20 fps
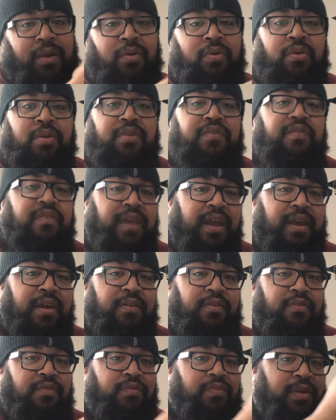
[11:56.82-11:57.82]
or
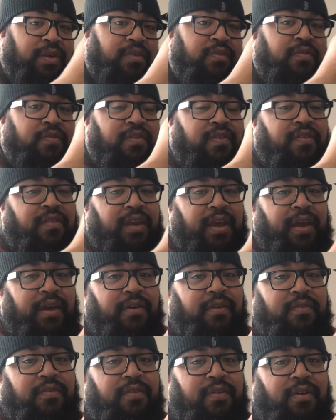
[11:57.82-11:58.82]
scales. We use the
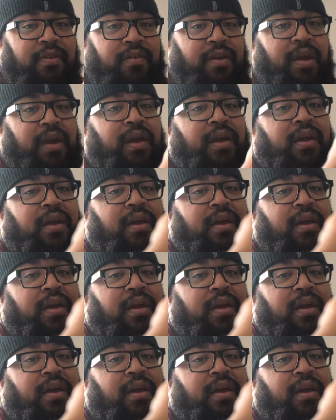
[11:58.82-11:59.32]
scales, okay?